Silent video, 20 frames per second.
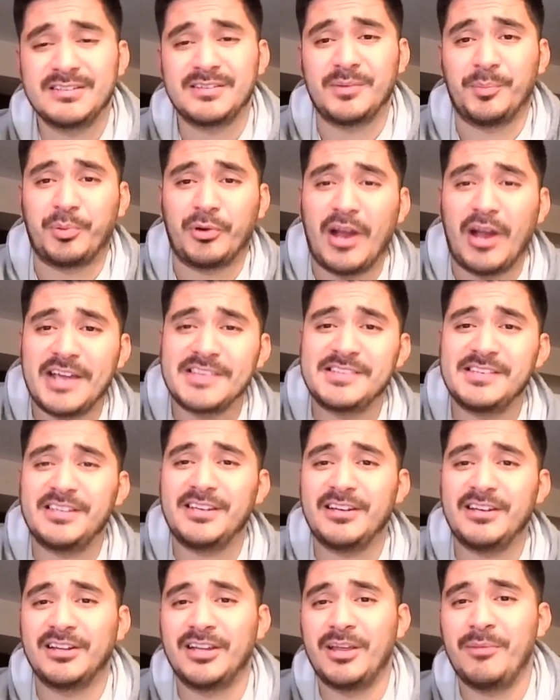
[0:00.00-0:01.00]

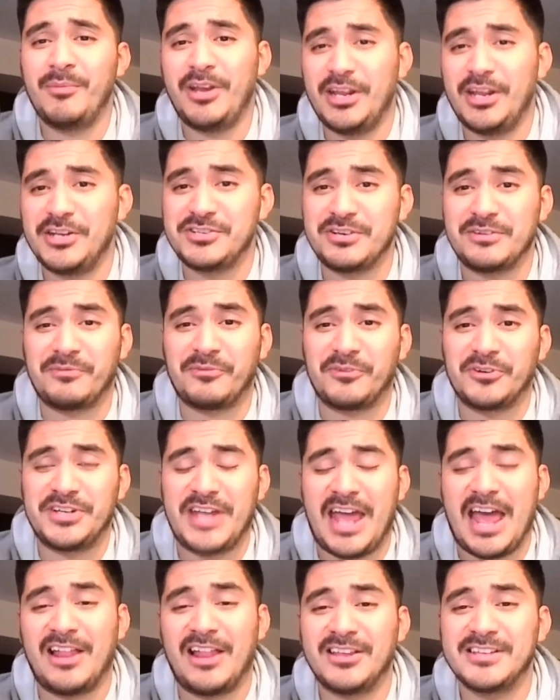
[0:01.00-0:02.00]
surprising elimination for
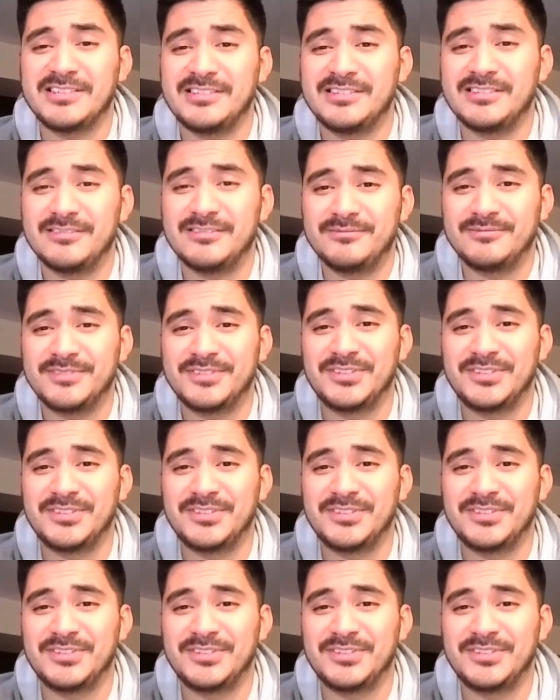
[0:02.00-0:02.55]
Dallas.